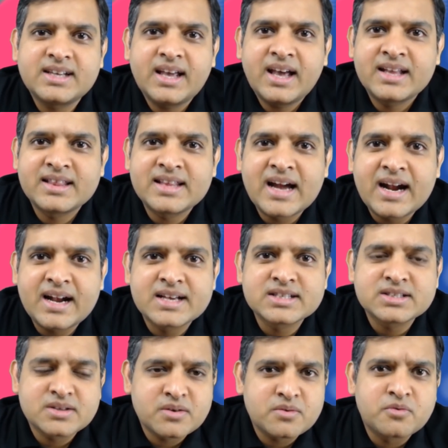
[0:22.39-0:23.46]
and that
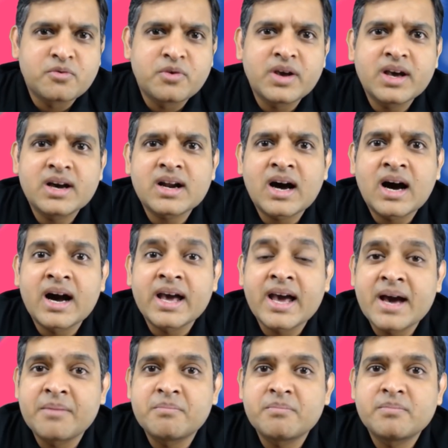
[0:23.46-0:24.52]
is where I
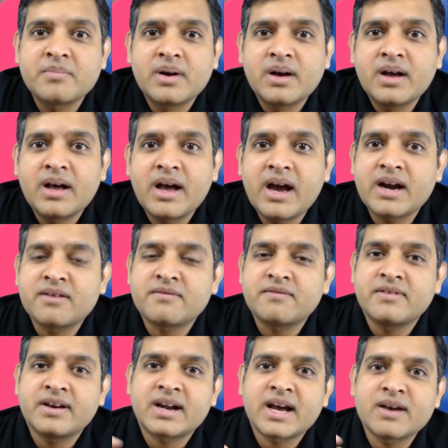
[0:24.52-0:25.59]
am and
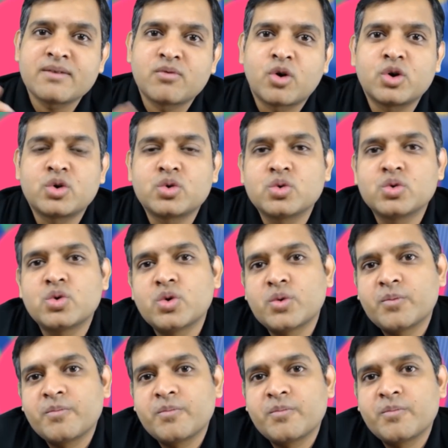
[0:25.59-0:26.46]
where I want to go.